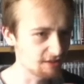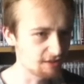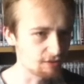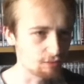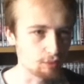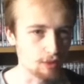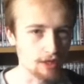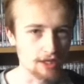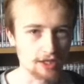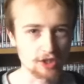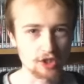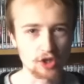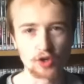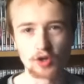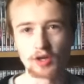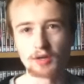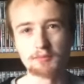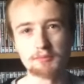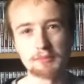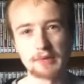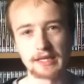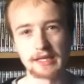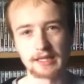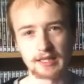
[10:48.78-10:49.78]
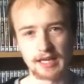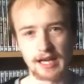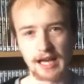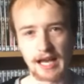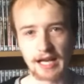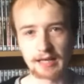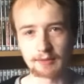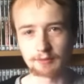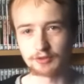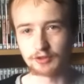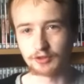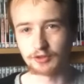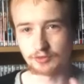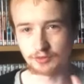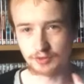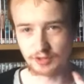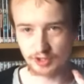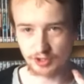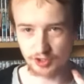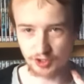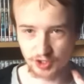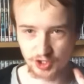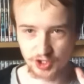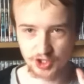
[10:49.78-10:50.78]
This is where Colin Baker
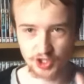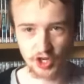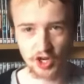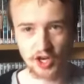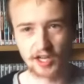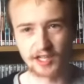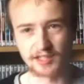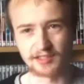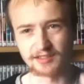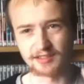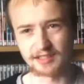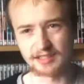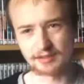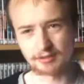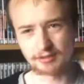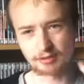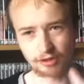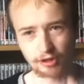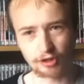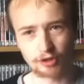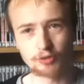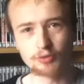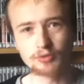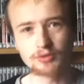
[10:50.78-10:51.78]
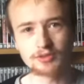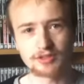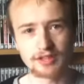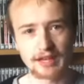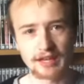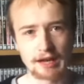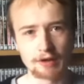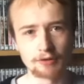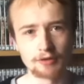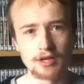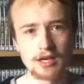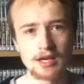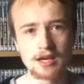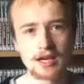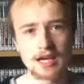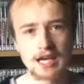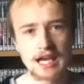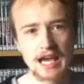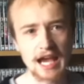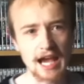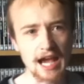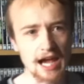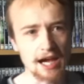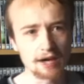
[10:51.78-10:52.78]
absolutely shines. They toned down
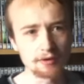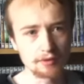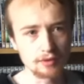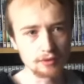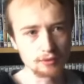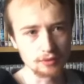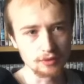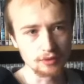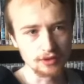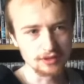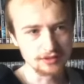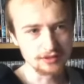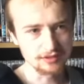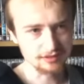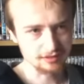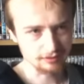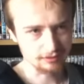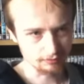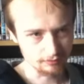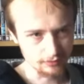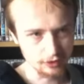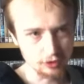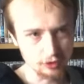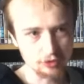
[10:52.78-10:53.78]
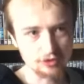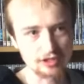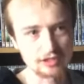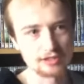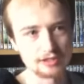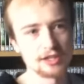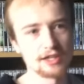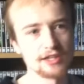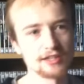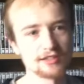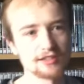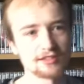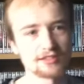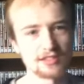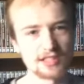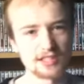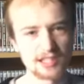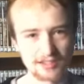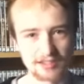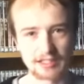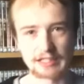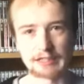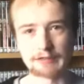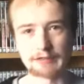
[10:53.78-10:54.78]
how he was utilised in
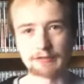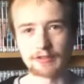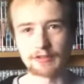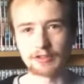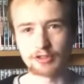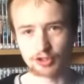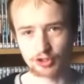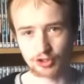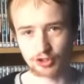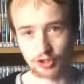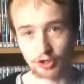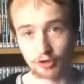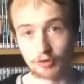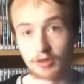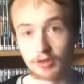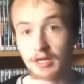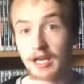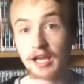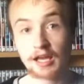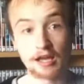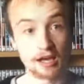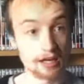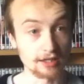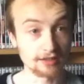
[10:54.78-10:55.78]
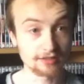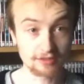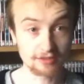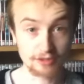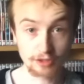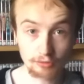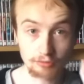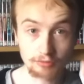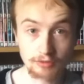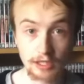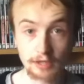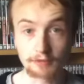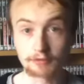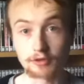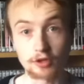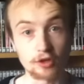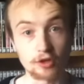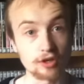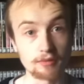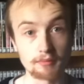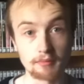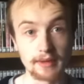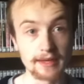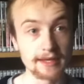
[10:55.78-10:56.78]
the TV show. I still love
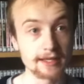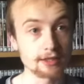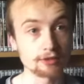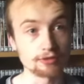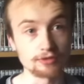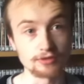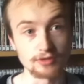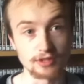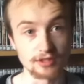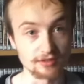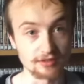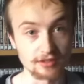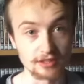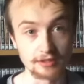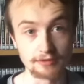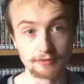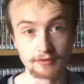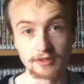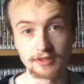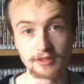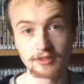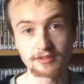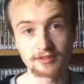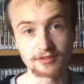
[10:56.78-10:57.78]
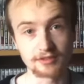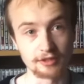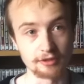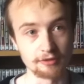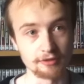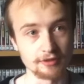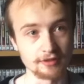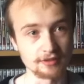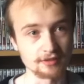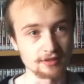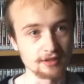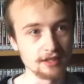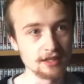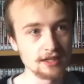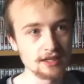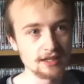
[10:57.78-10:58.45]
Colin Baker in the TV series.